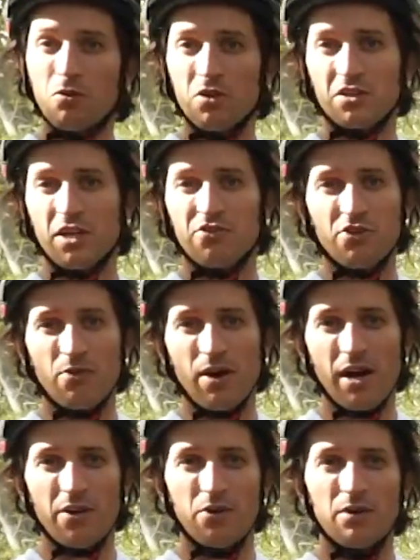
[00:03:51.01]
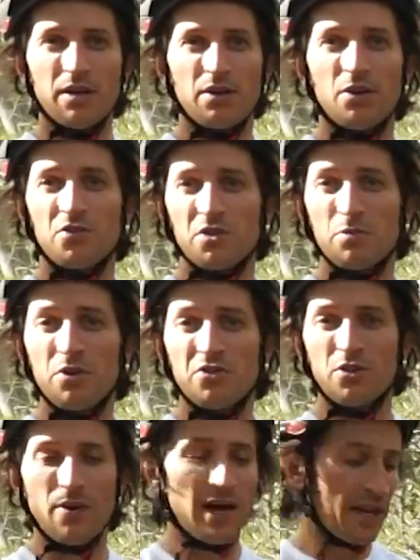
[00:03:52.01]
cross-country ride or on smooth
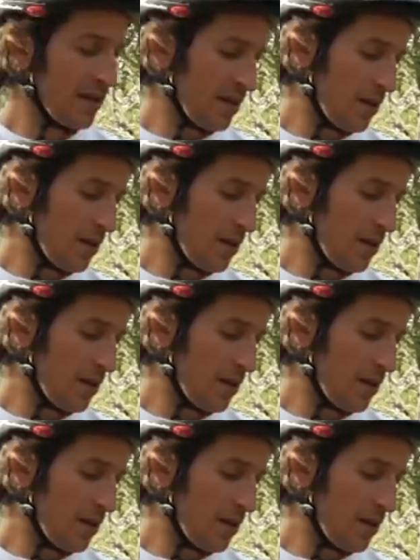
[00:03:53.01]
terrain,